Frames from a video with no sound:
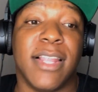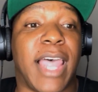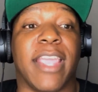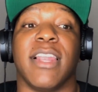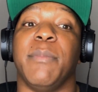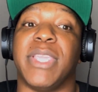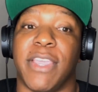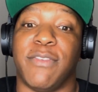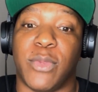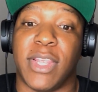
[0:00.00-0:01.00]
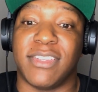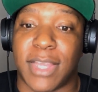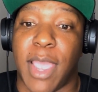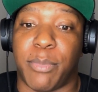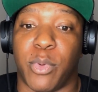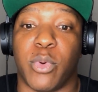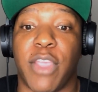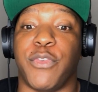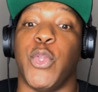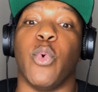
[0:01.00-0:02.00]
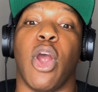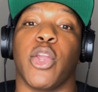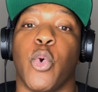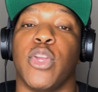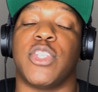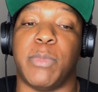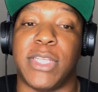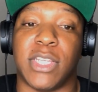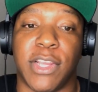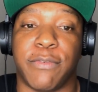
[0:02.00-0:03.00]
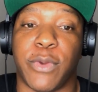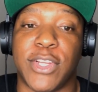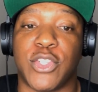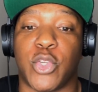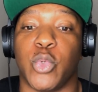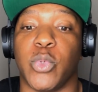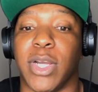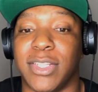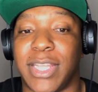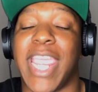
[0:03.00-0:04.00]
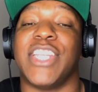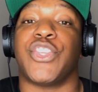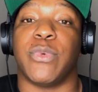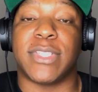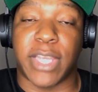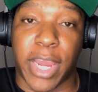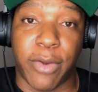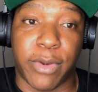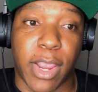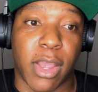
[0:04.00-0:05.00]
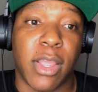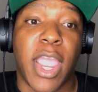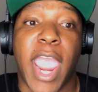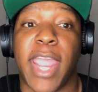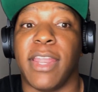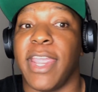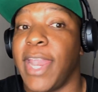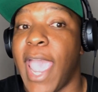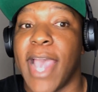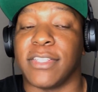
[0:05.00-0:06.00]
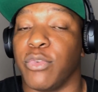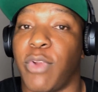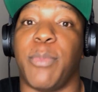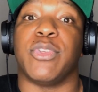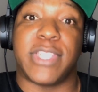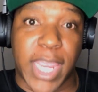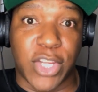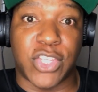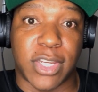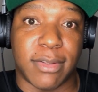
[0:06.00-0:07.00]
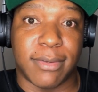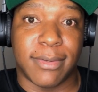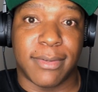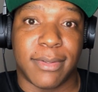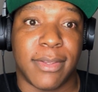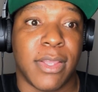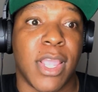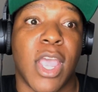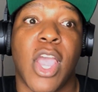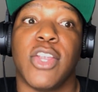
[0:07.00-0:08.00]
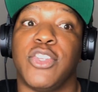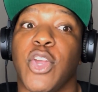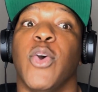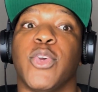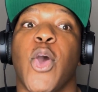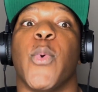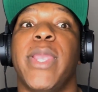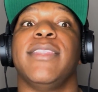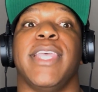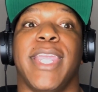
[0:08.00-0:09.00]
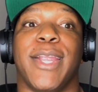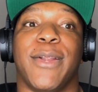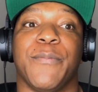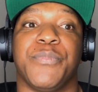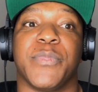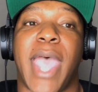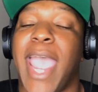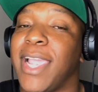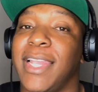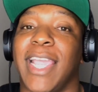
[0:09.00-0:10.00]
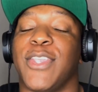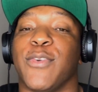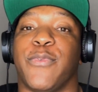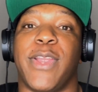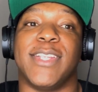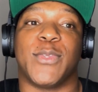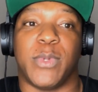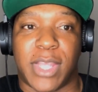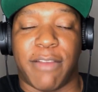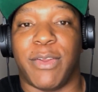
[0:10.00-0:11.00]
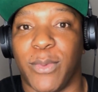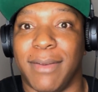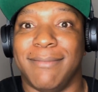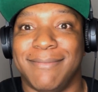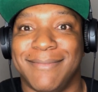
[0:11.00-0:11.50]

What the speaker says: Like, let me give you an example. If you are going to be delivering to a dangerous area and it has a reputation, don't go in there acting like you're friends with everyone.